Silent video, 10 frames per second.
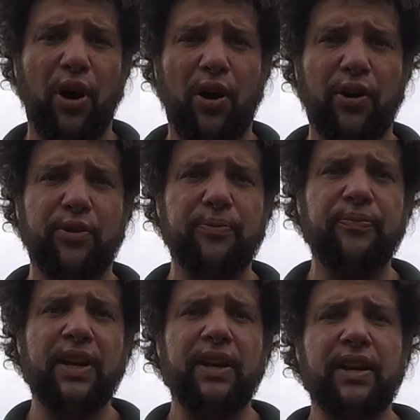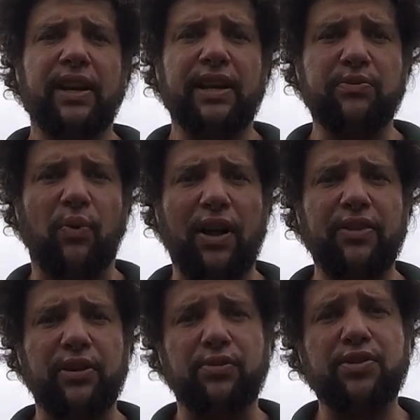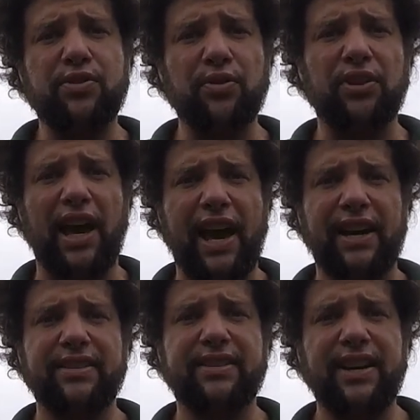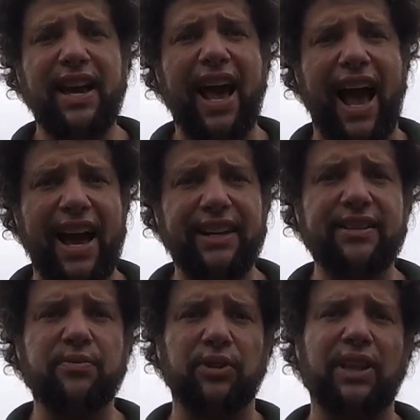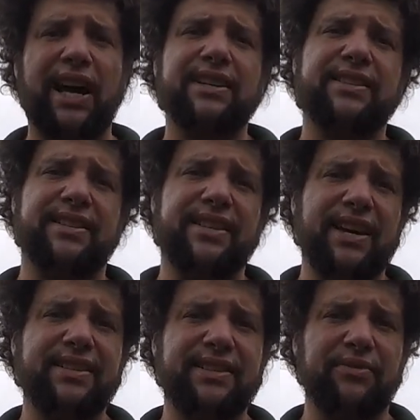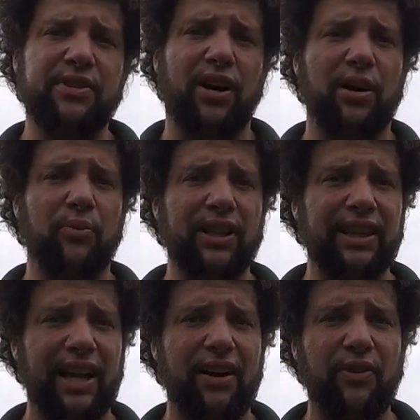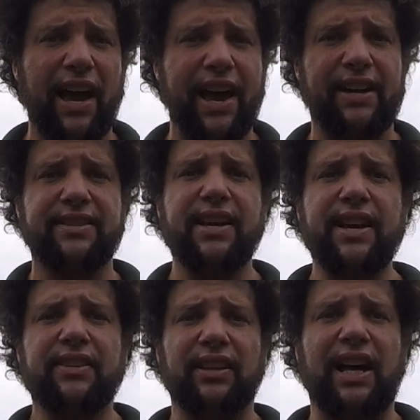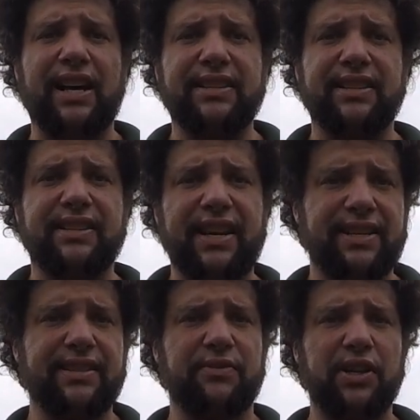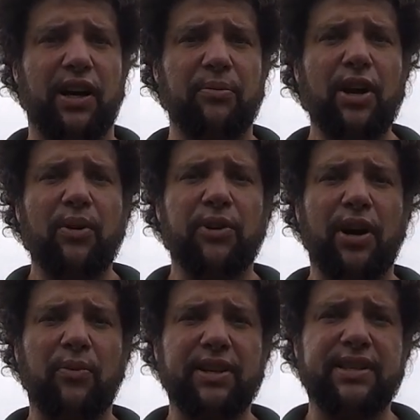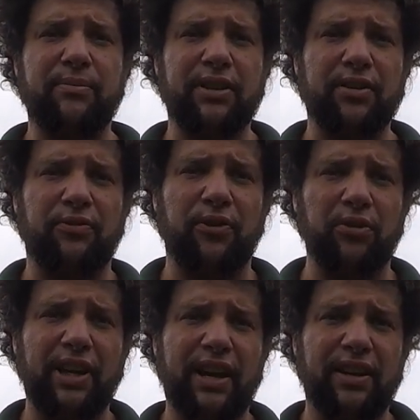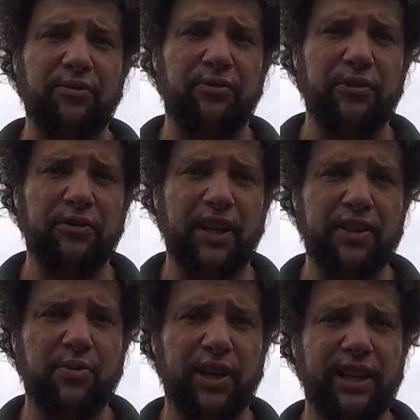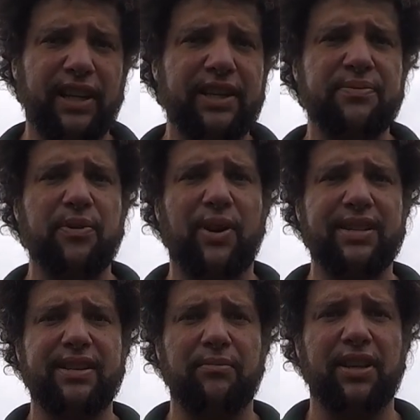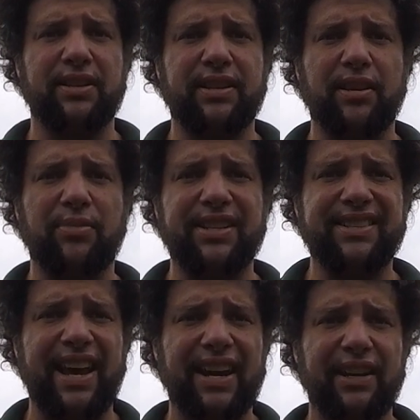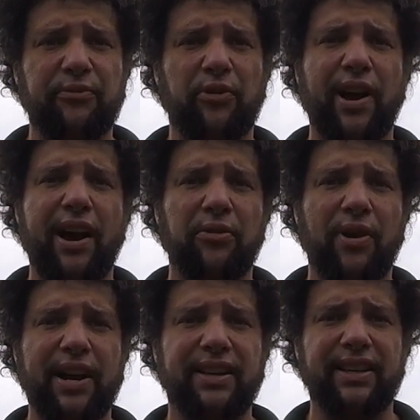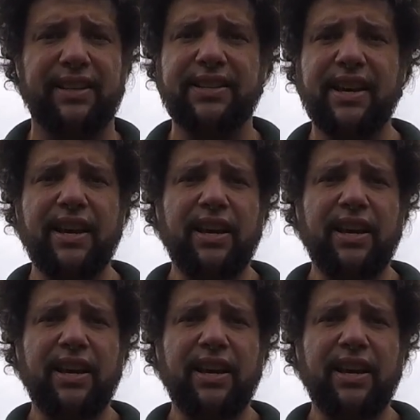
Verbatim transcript: the home is one that'll suit the house and will last the tests of time. We love a house that lasts the tests of time. We don't want something that'll fall down in 15, 20 years. We want something that's going to be standing for our grandkids